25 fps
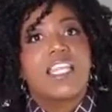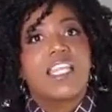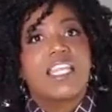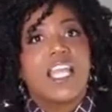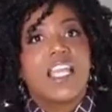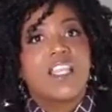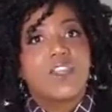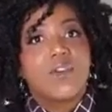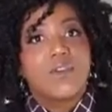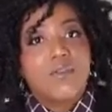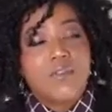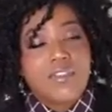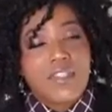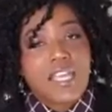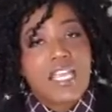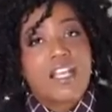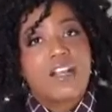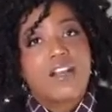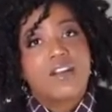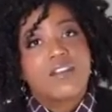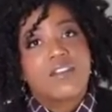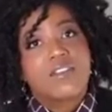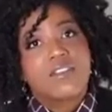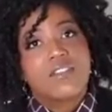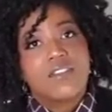and that you're
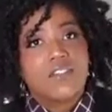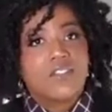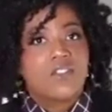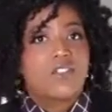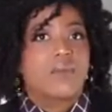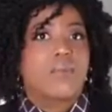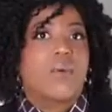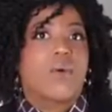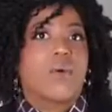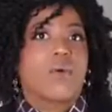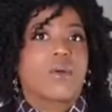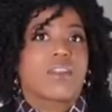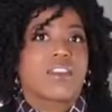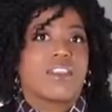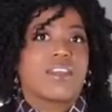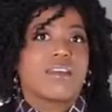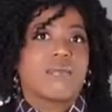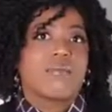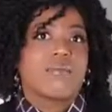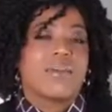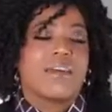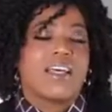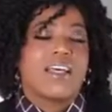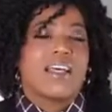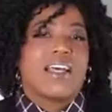there to support
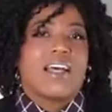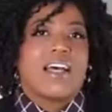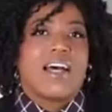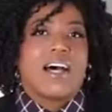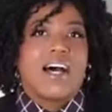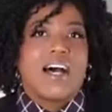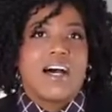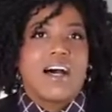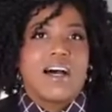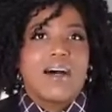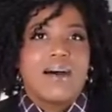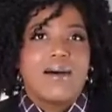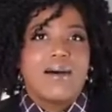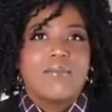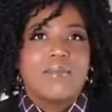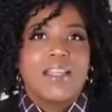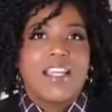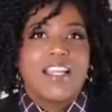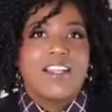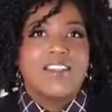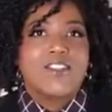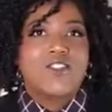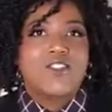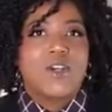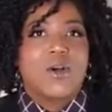them.
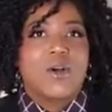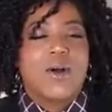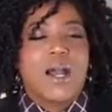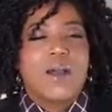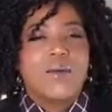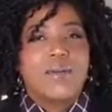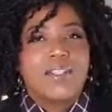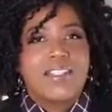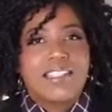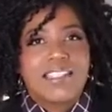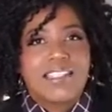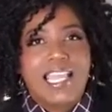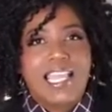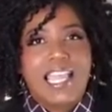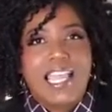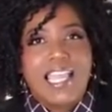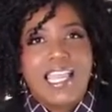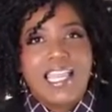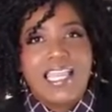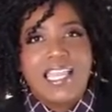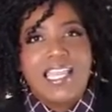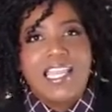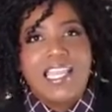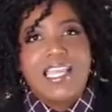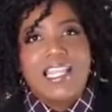And so I would
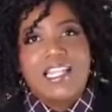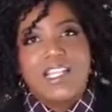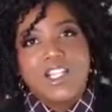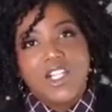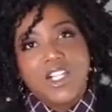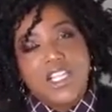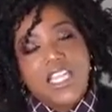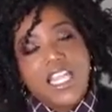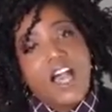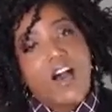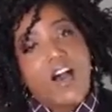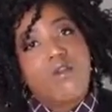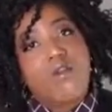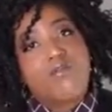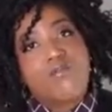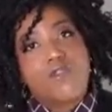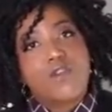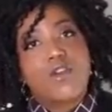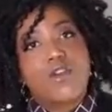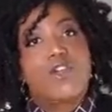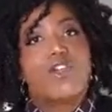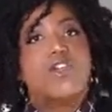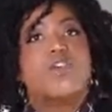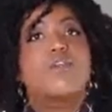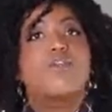say, look out
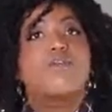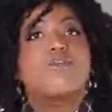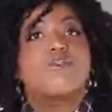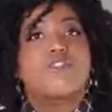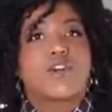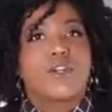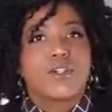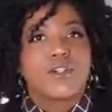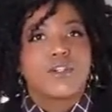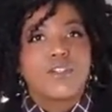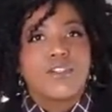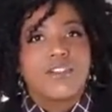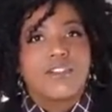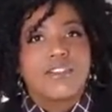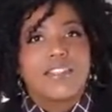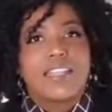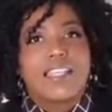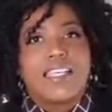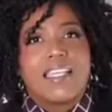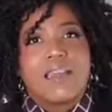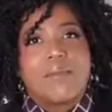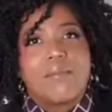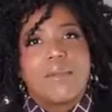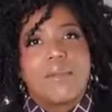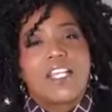for you first.
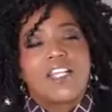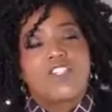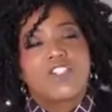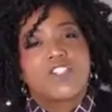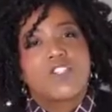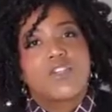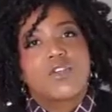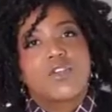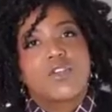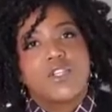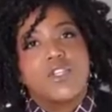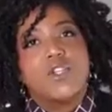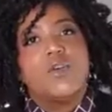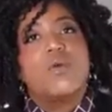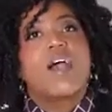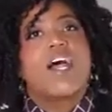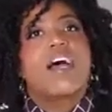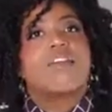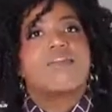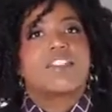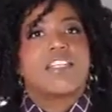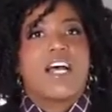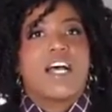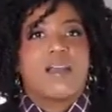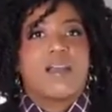Make sure you
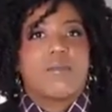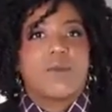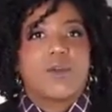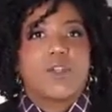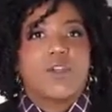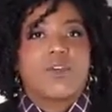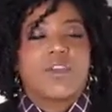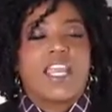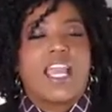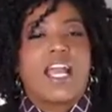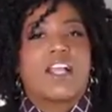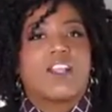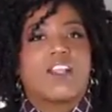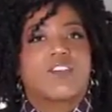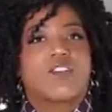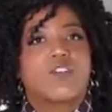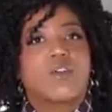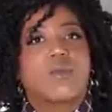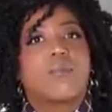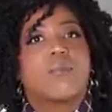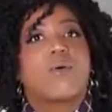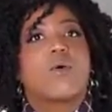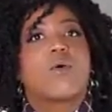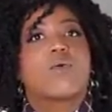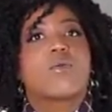have time on your
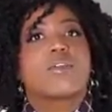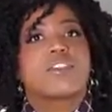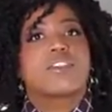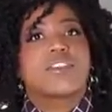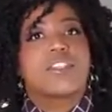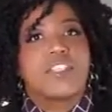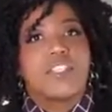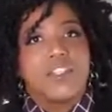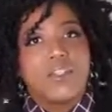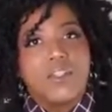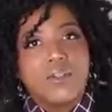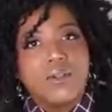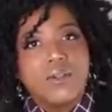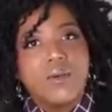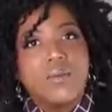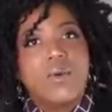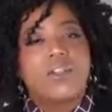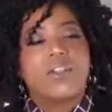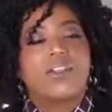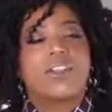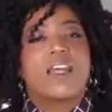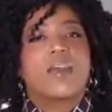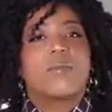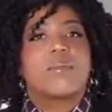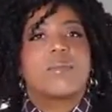calendar to pour into you,
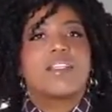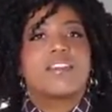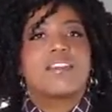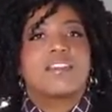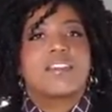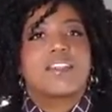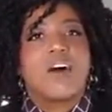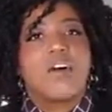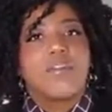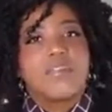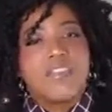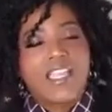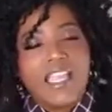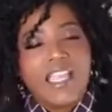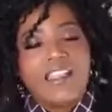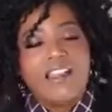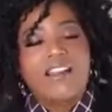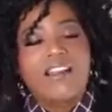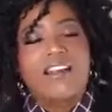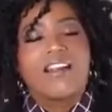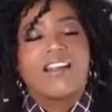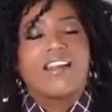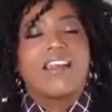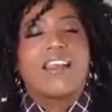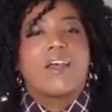whether that be
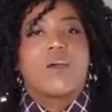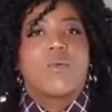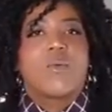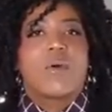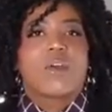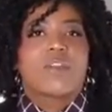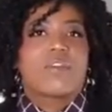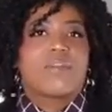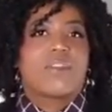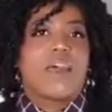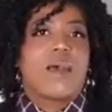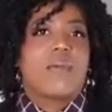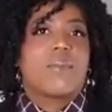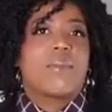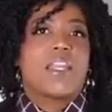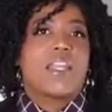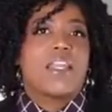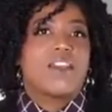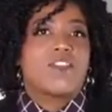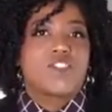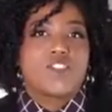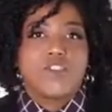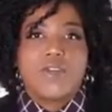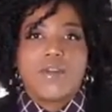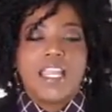self-care, whether that
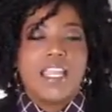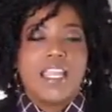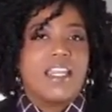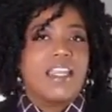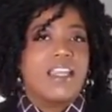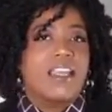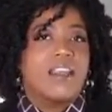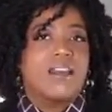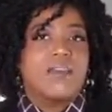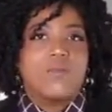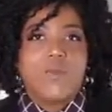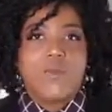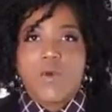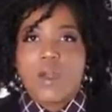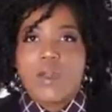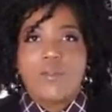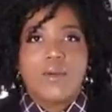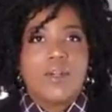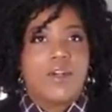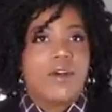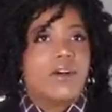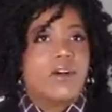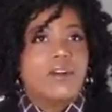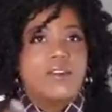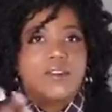be training,
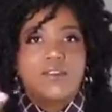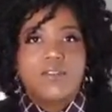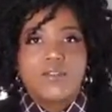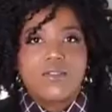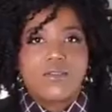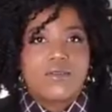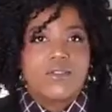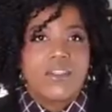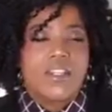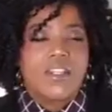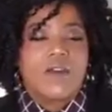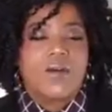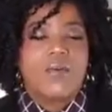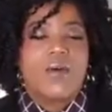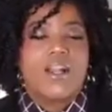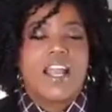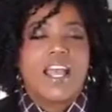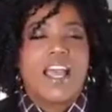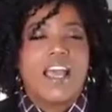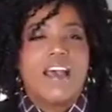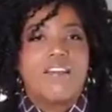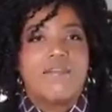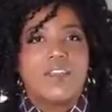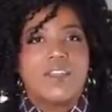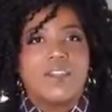webinars, what
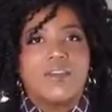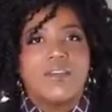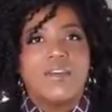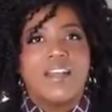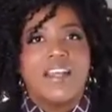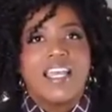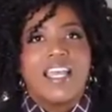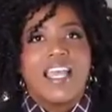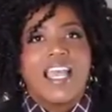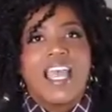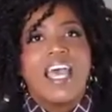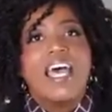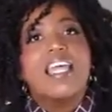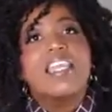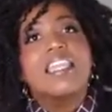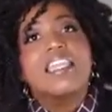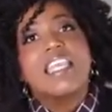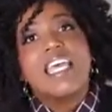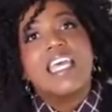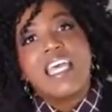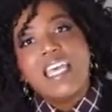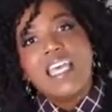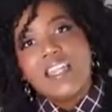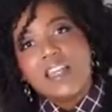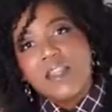have you,
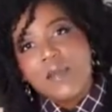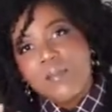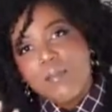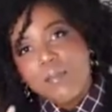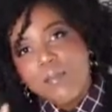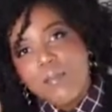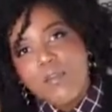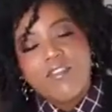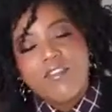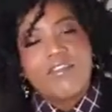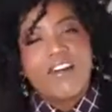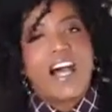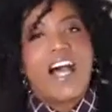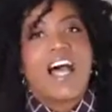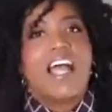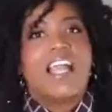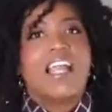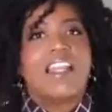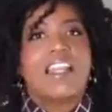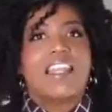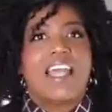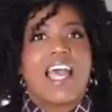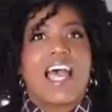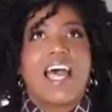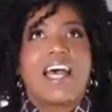and then
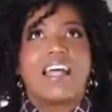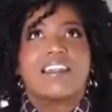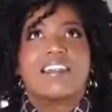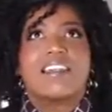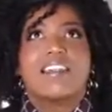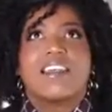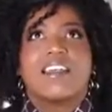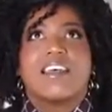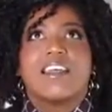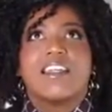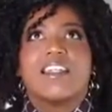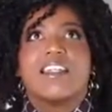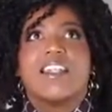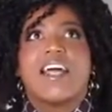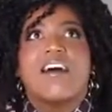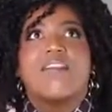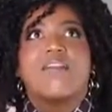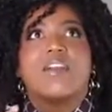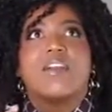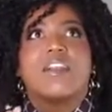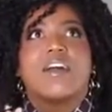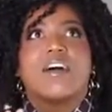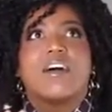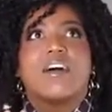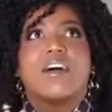provide that
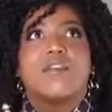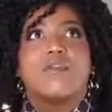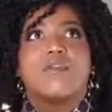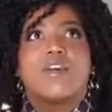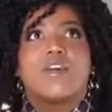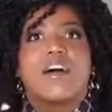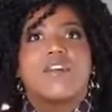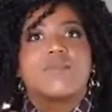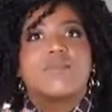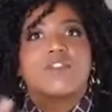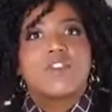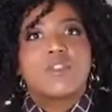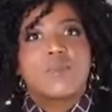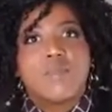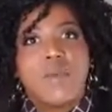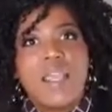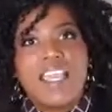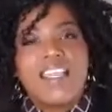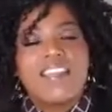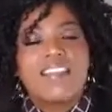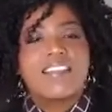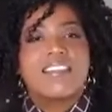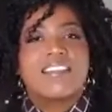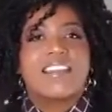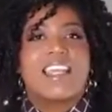level of
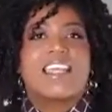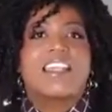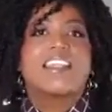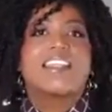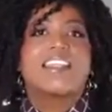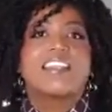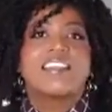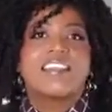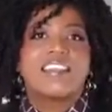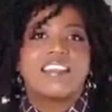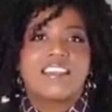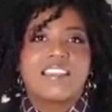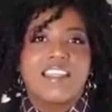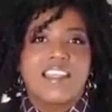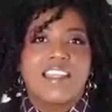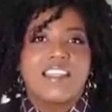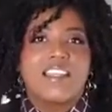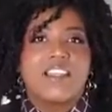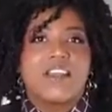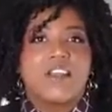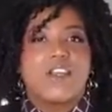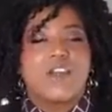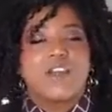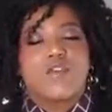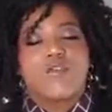space and
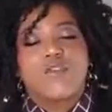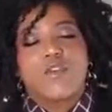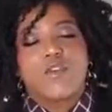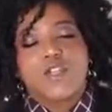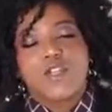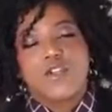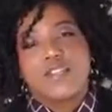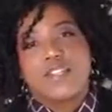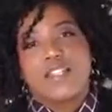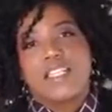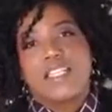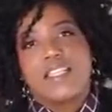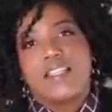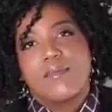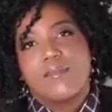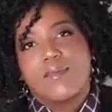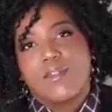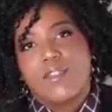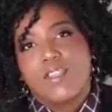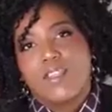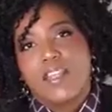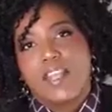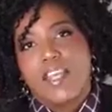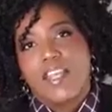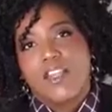listening for your
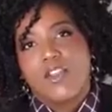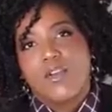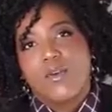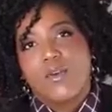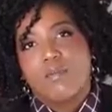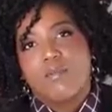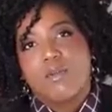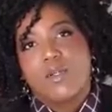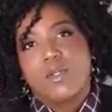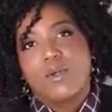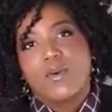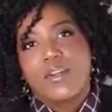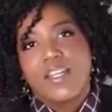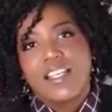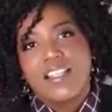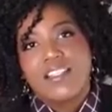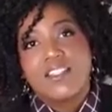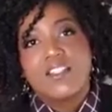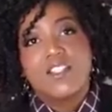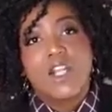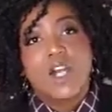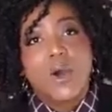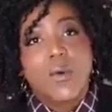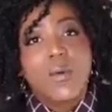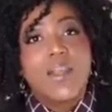teams and your
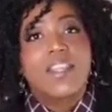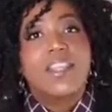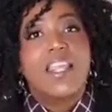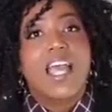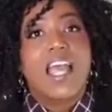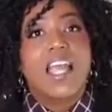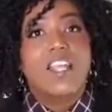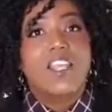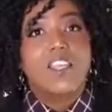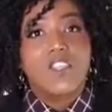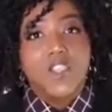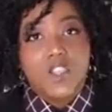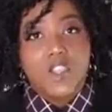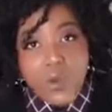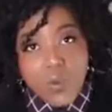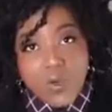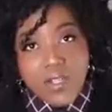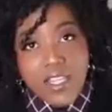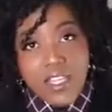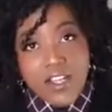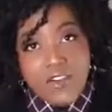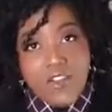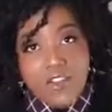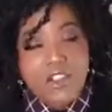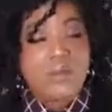employees, knowing that you
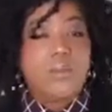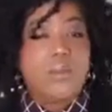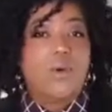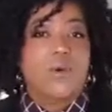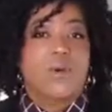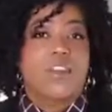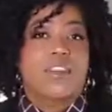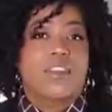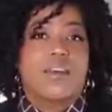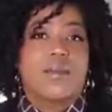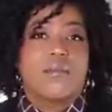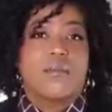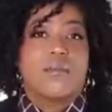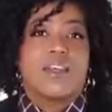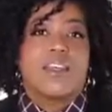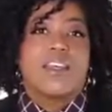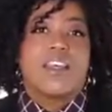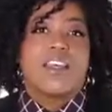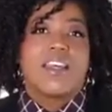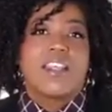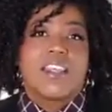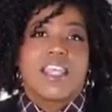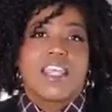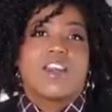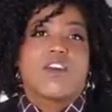are there to support them.
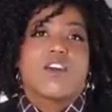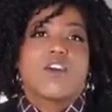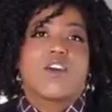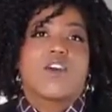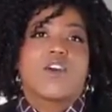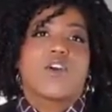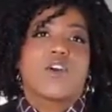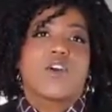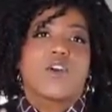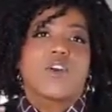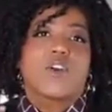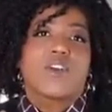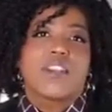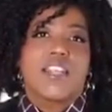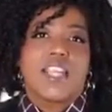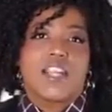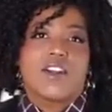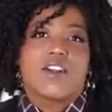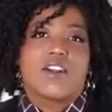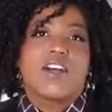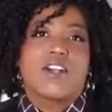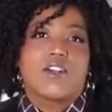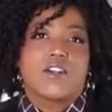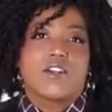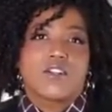They are heard, they
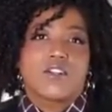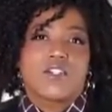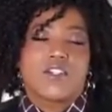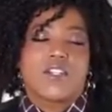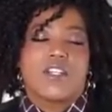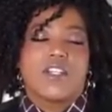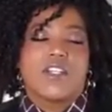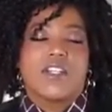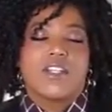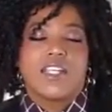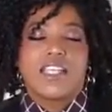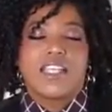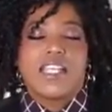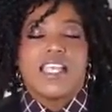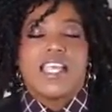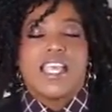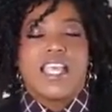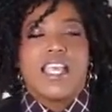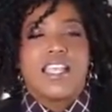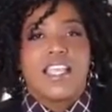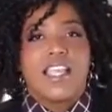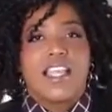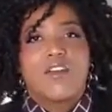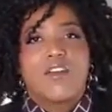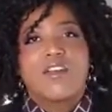are understood,
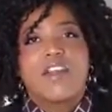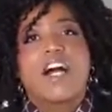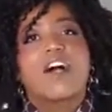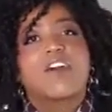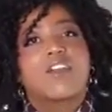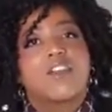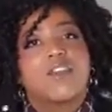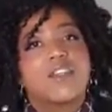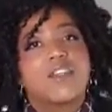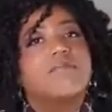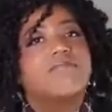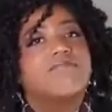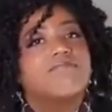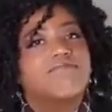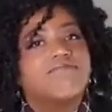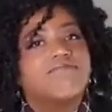and they are valued.